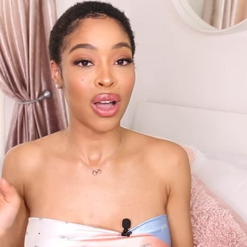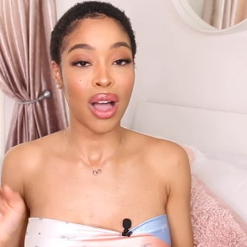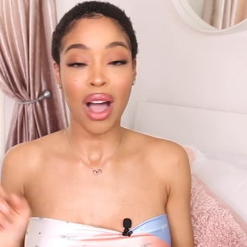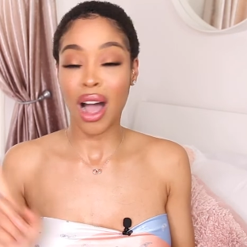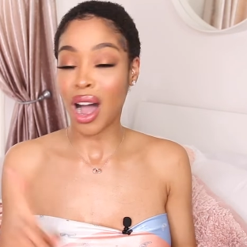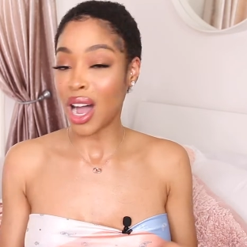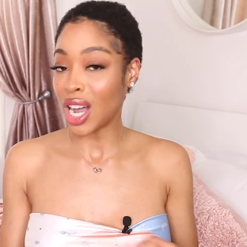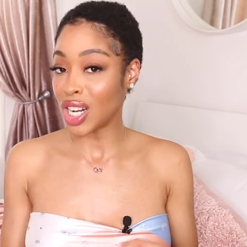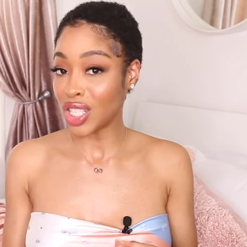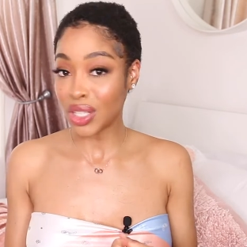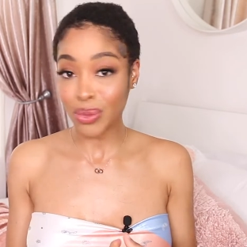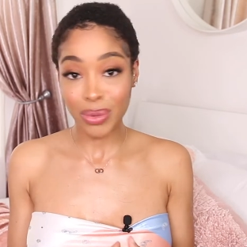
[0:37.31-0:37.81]

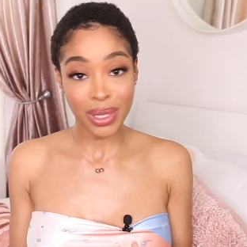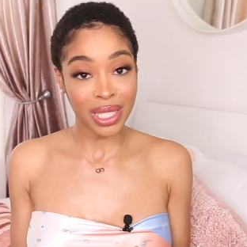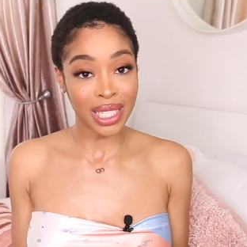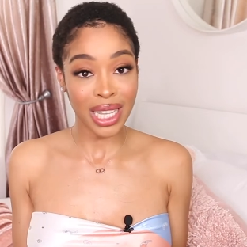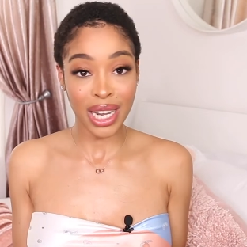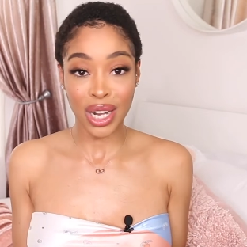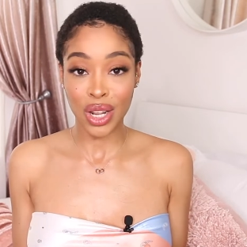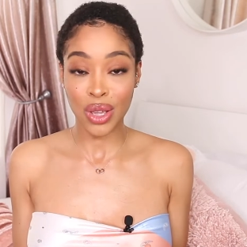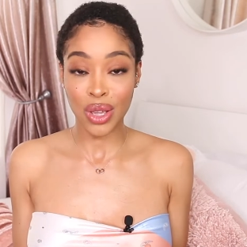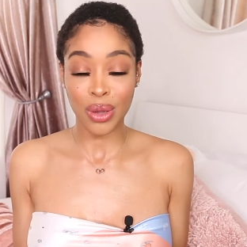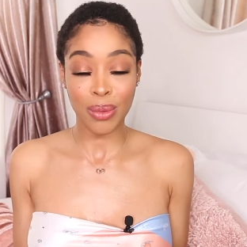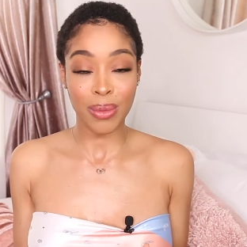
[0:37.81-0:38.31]

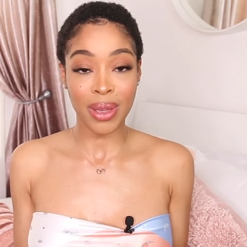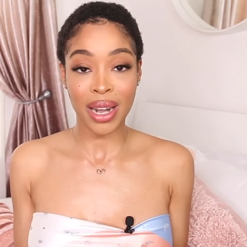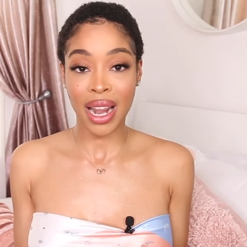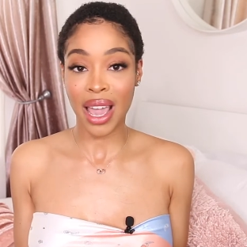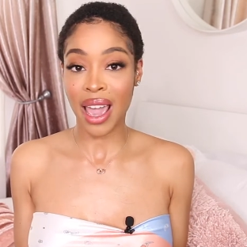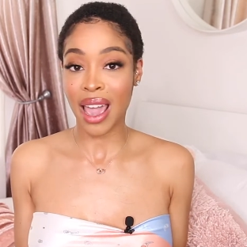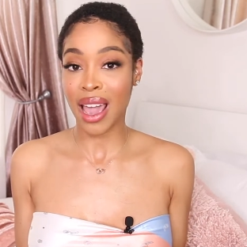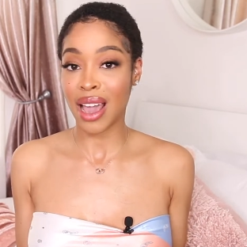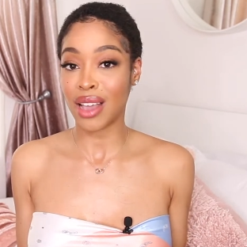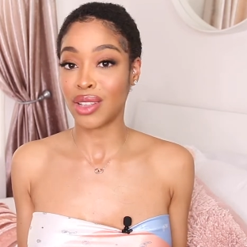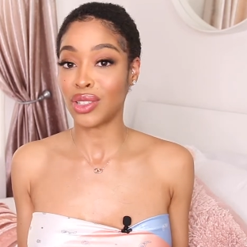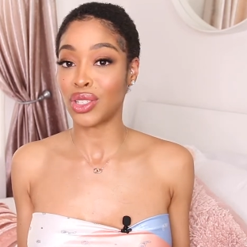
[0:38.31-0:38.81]
100% human
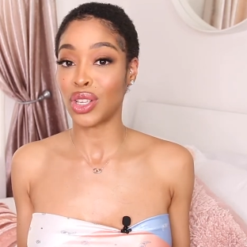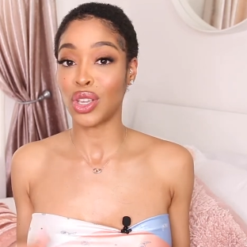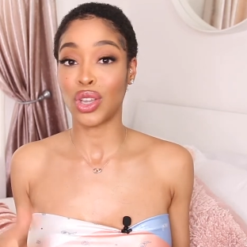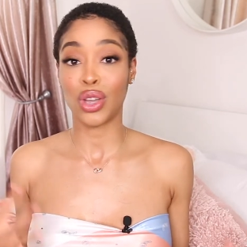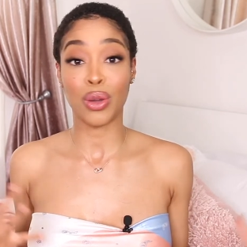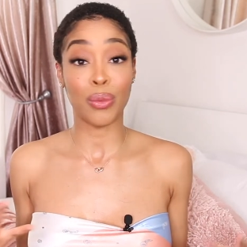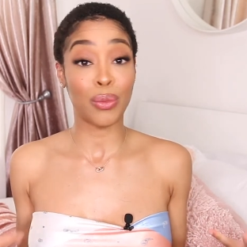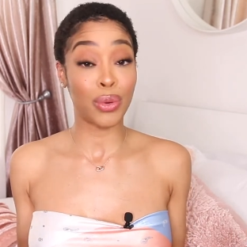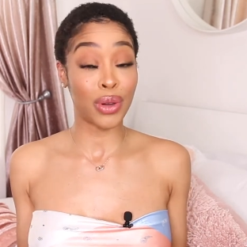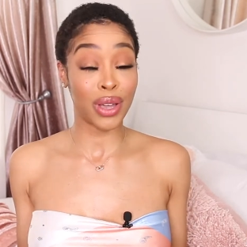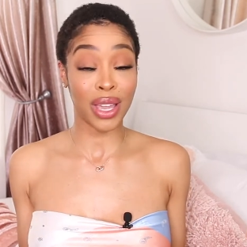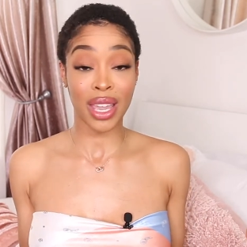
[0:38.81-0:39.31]
hair, so you
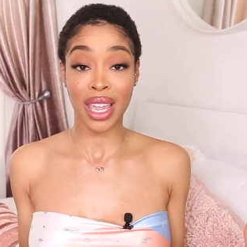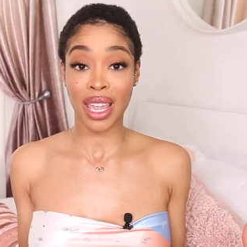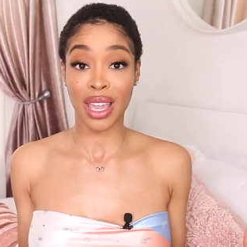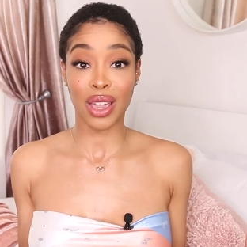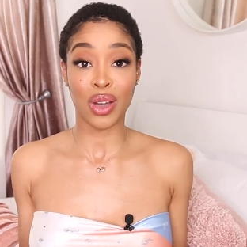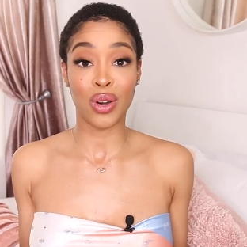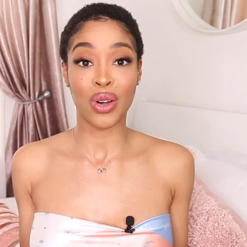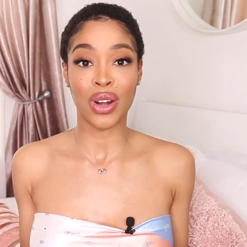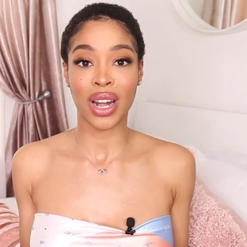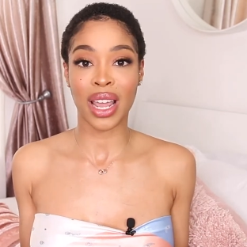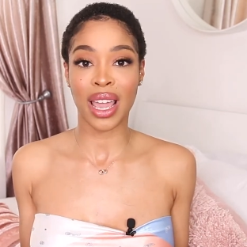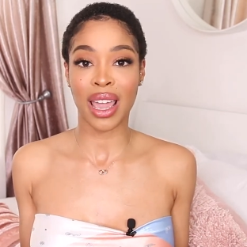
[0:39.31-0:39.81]
can put heat
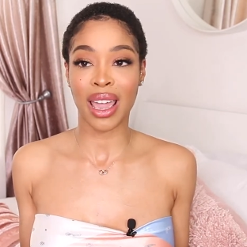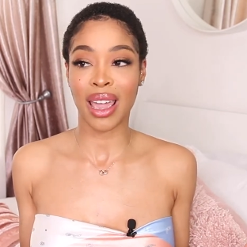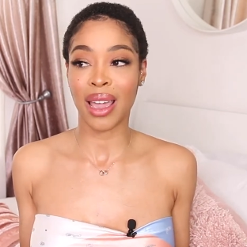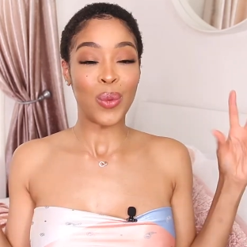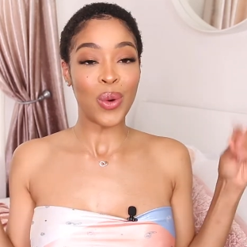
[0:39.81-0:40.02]
on it.